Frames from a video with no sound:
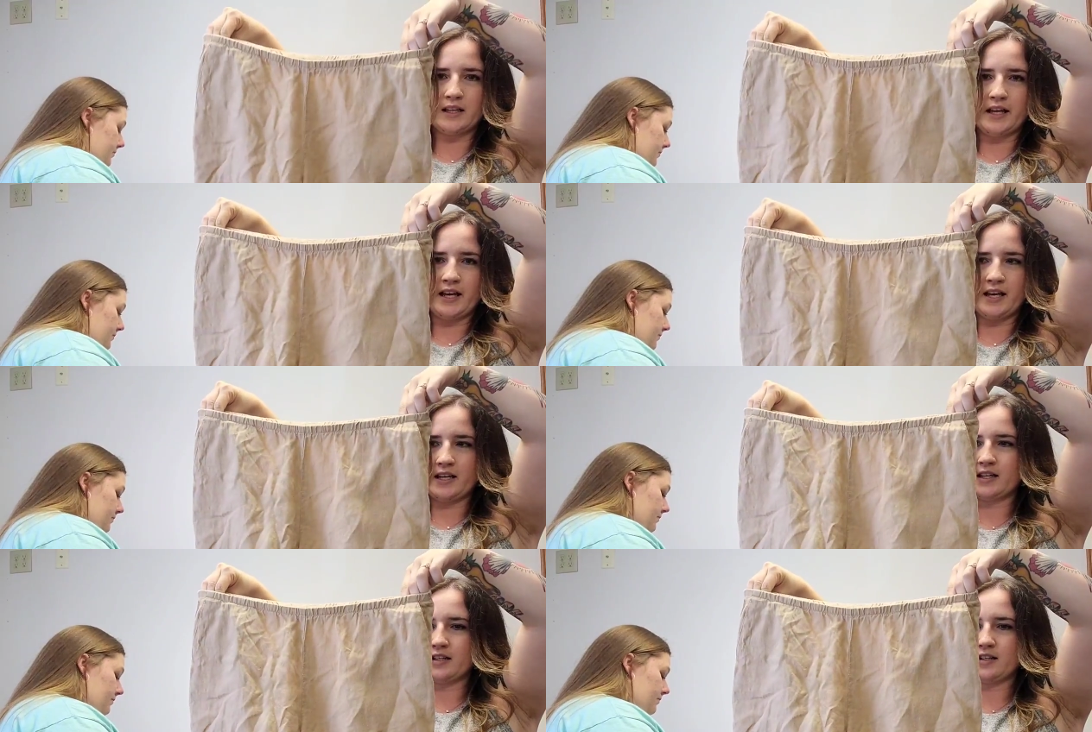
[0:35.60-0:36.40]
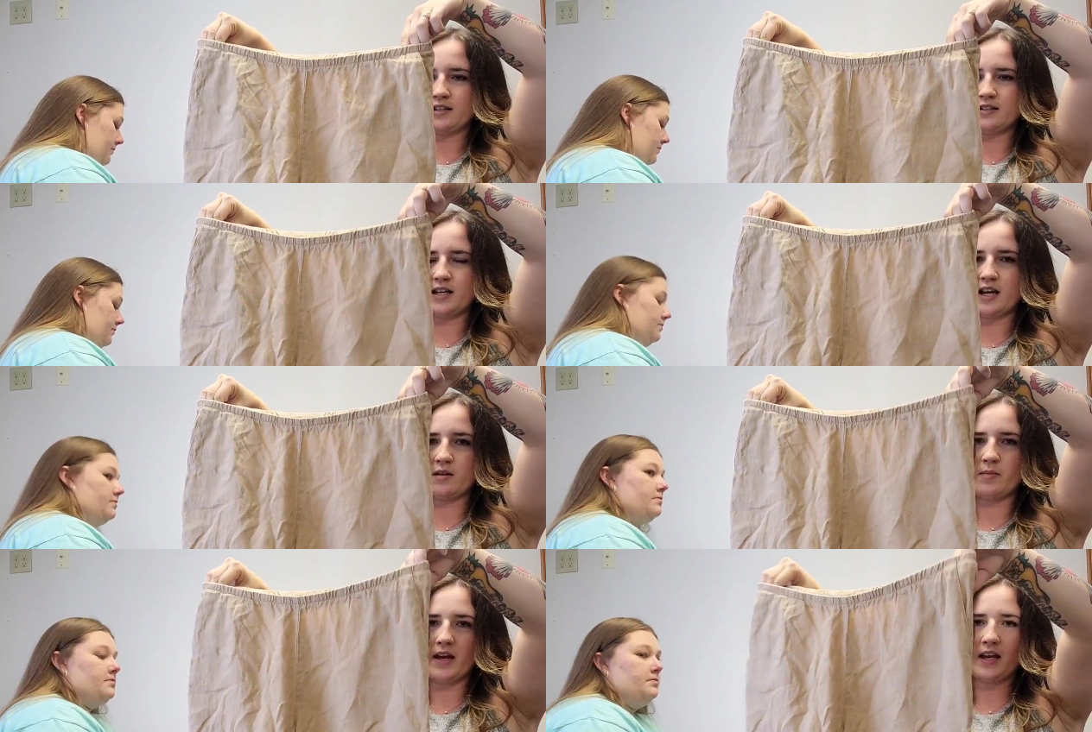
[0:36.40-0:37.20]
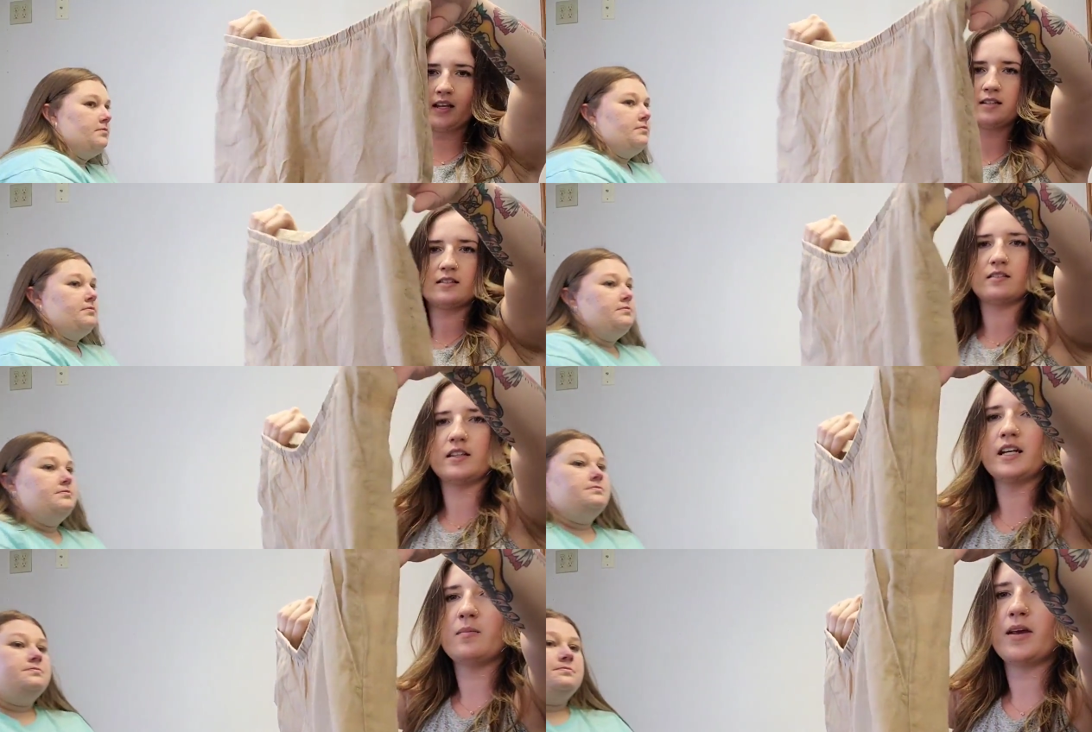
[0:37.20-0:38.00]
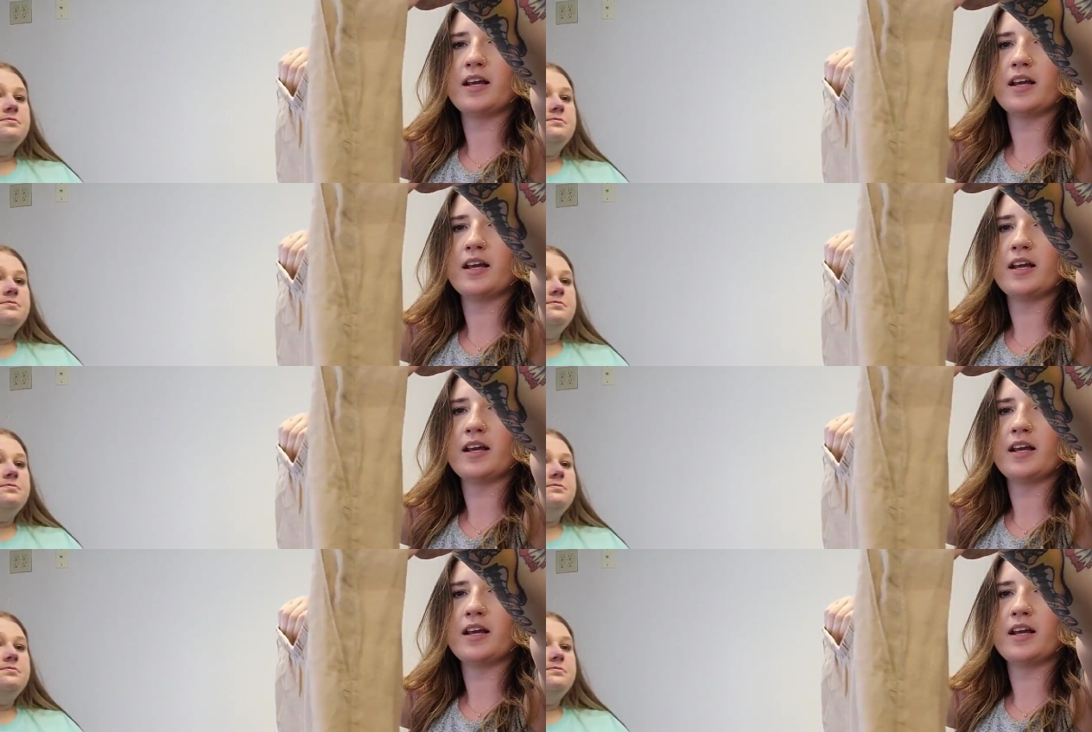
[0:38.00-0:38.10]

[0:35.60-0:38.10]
Speaker 1: leg tan pants, linen